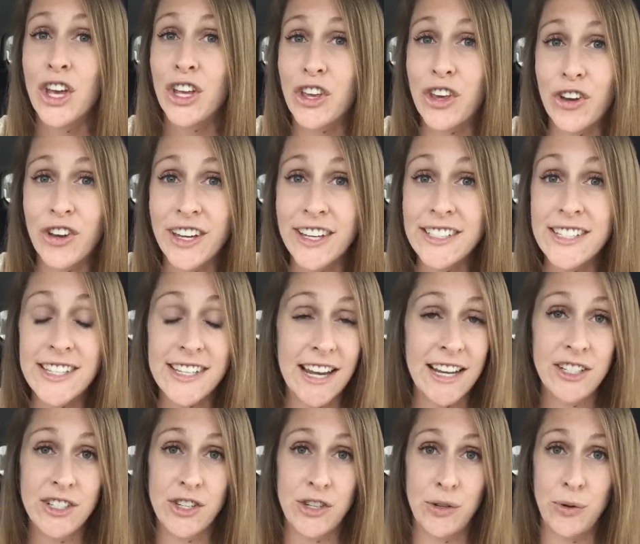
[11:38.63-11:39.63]
goods
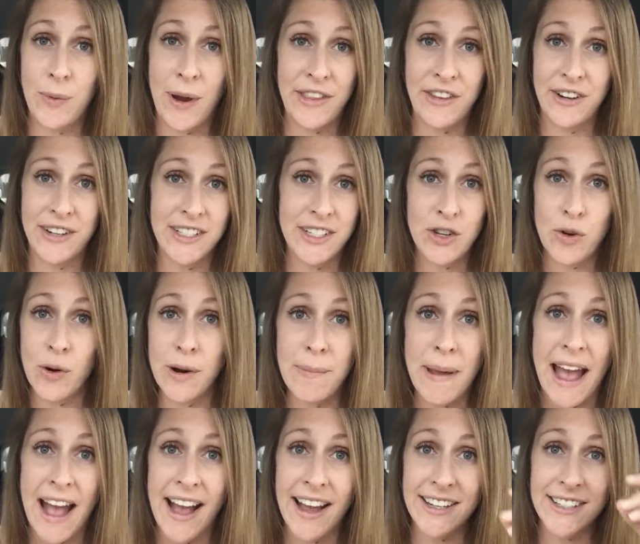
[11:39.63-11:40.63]
into whether it's your
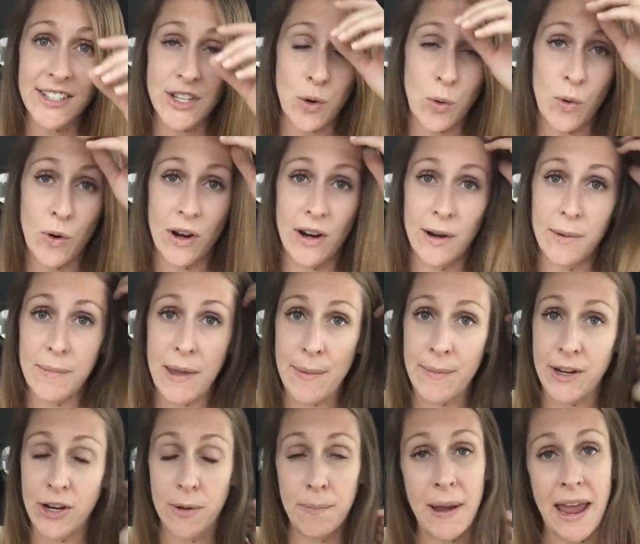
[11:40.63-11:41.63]
bags or maybe
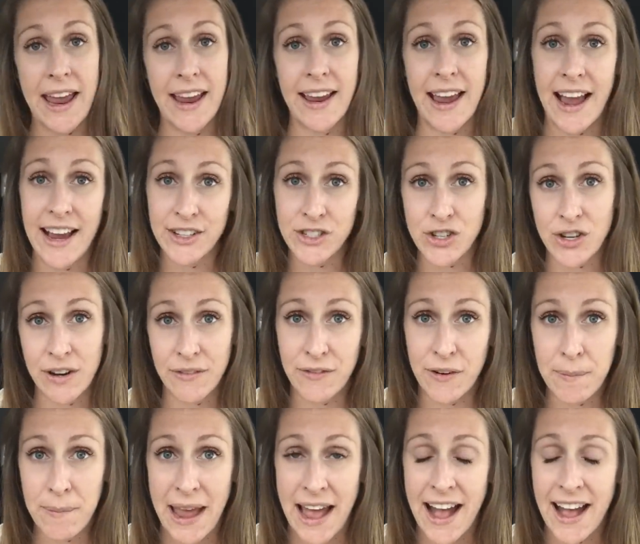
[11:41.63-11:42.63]
you're paying extra
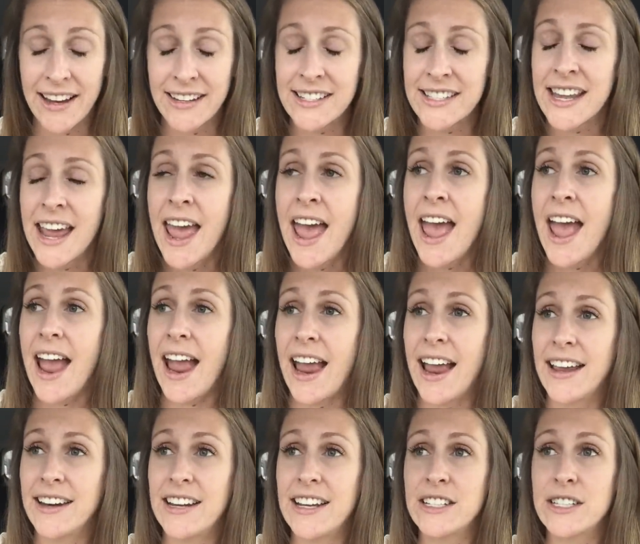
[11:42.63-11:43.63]
for bags,
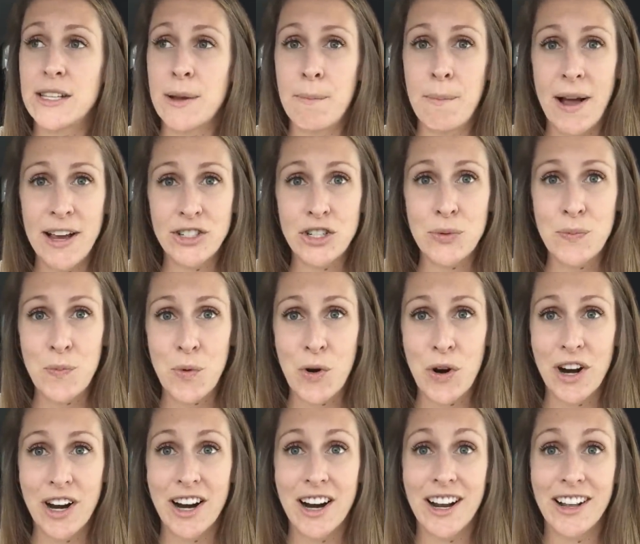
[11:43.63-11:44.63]
and it's a much
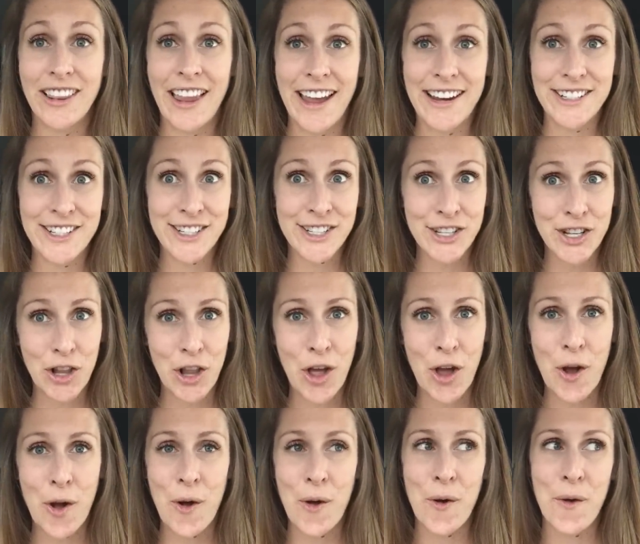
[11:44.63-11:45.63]
more like
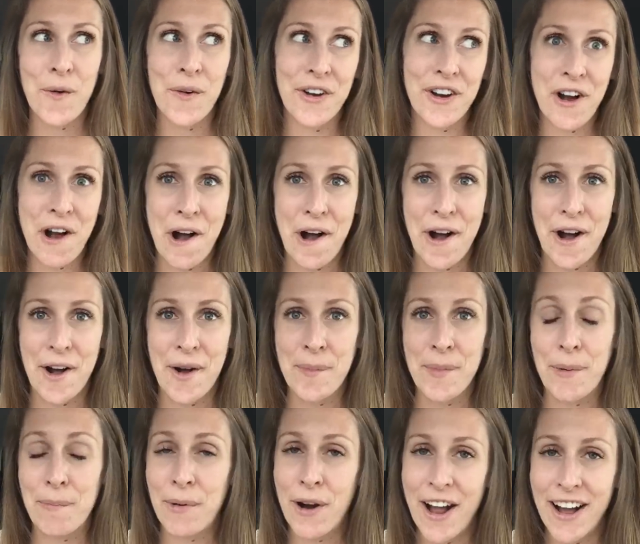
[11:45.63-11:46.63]
slow, calm
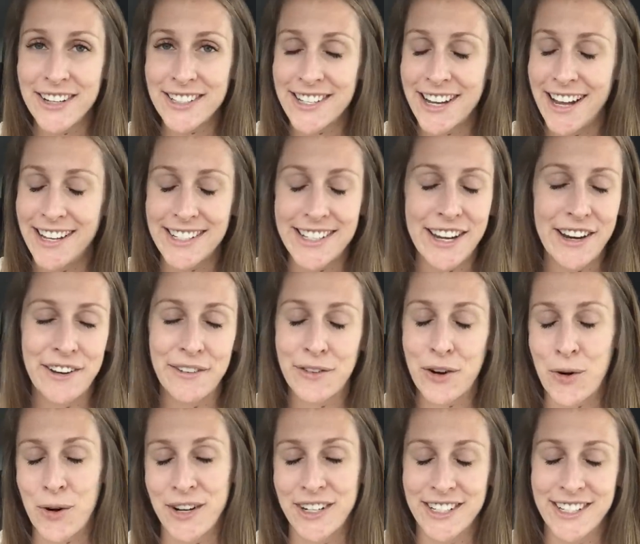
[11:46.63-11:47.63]
process, and of
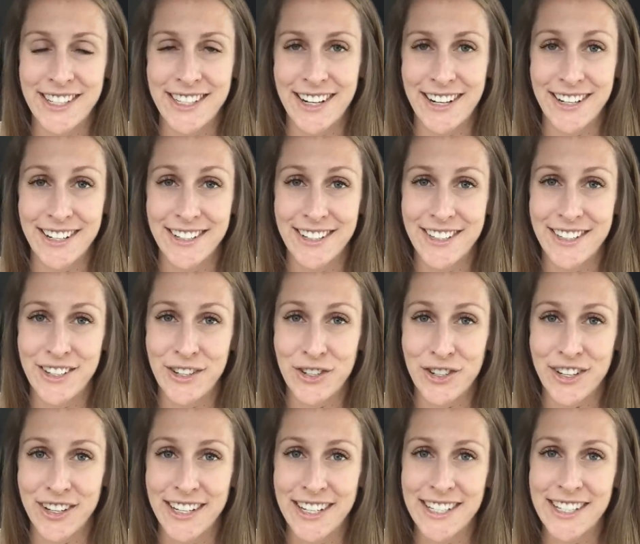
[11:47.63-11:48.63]
course there's
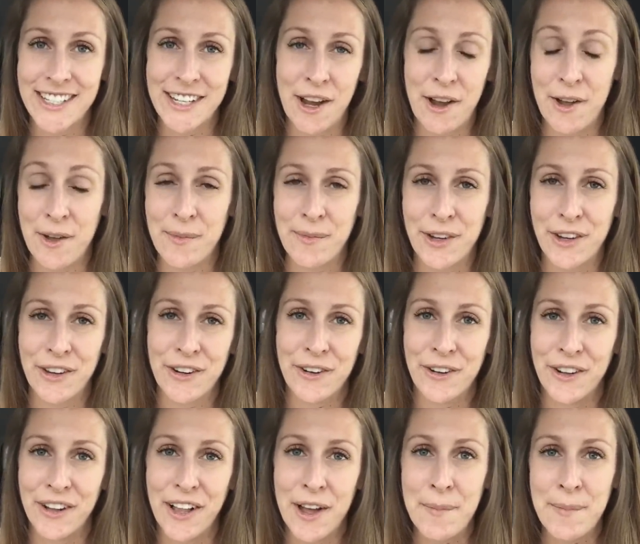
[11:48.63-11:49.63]
usually some good
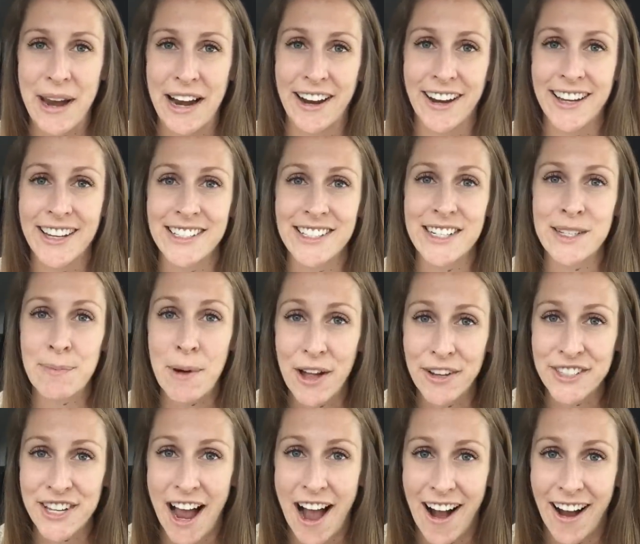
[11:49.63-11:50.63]
old American small
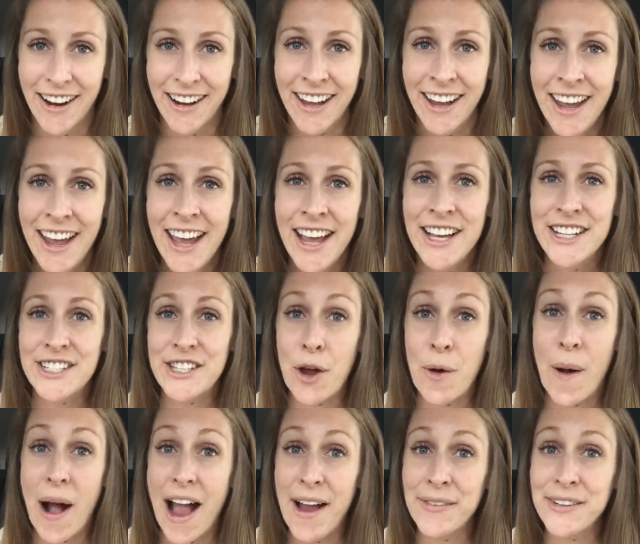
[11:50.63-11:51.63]
talk.
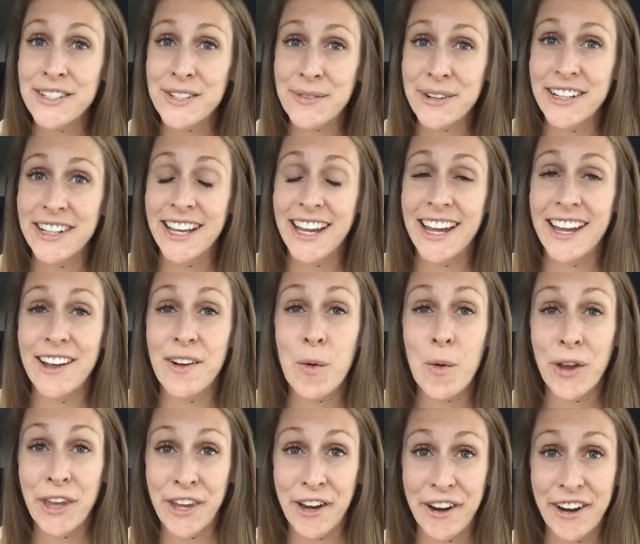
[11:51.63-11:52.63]
So I was really
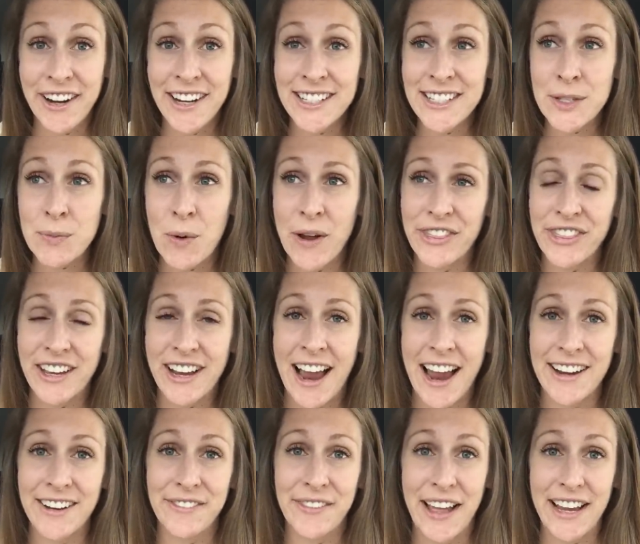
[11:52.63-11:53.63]
curious what the
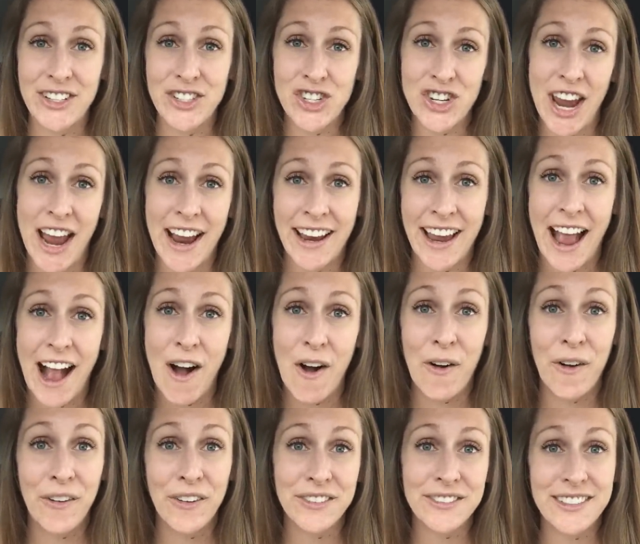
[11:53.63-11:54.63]
kind of like
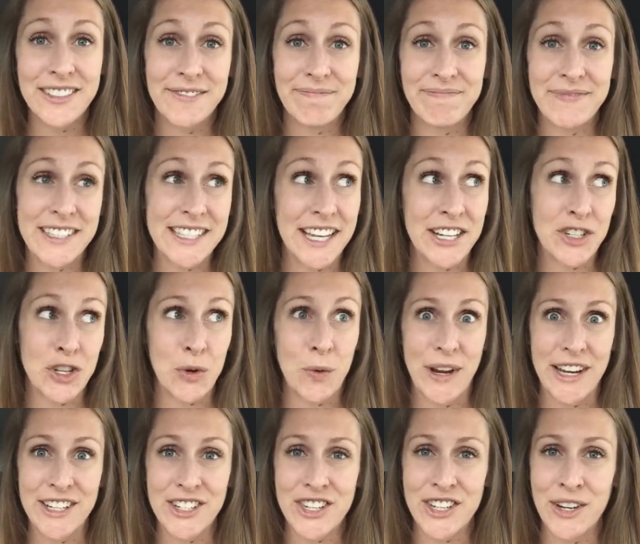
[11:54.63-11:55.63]
checkout
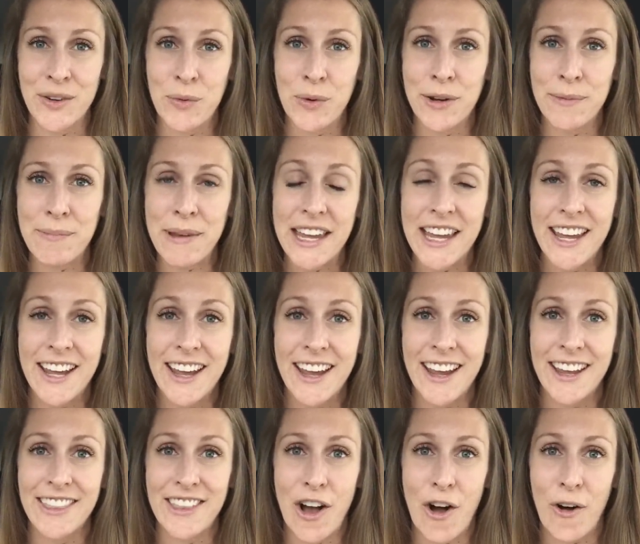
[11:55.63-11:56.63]
situation would be
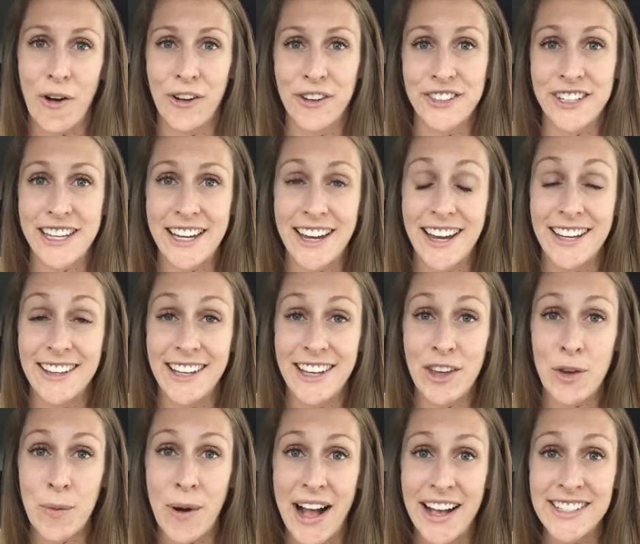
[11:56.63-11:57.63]
in the Aldi in the
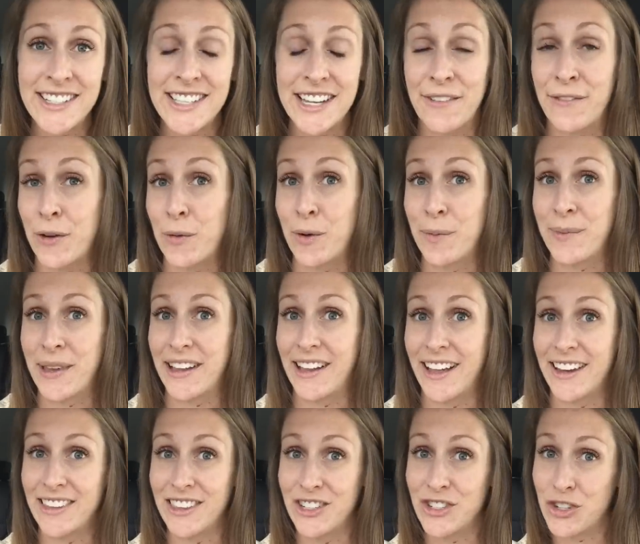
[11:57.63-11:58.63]
US, if it would be
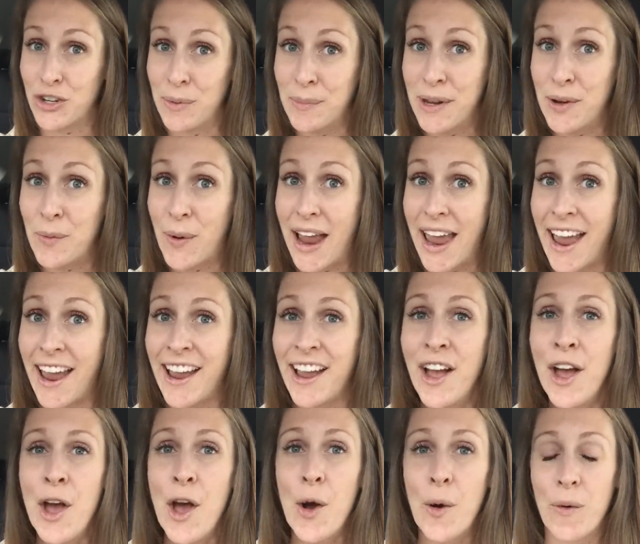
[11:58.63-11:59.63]
like the German way
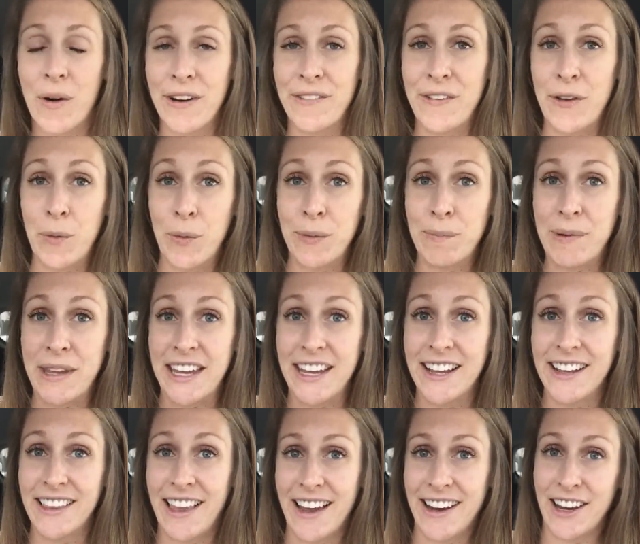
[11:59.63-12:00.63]
or if it would
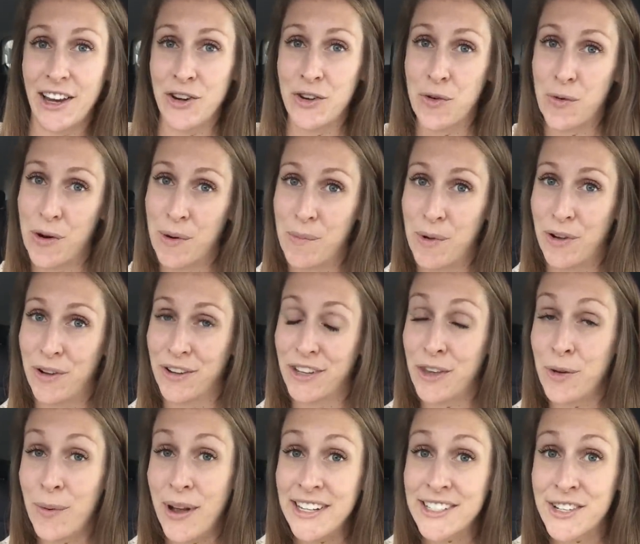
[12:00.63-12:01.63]
be like a normal
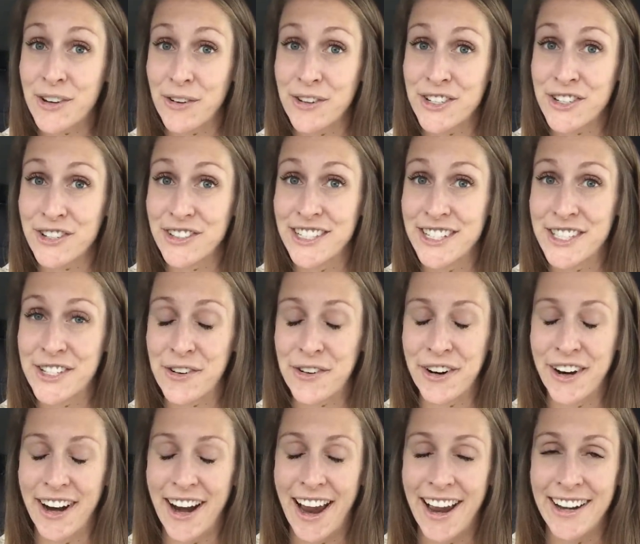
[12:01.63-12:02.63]
US grocery
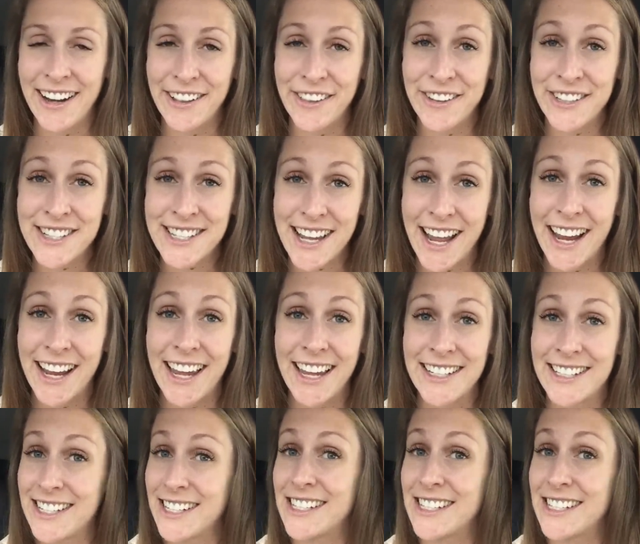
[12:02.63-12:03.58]
store, and it looks like it's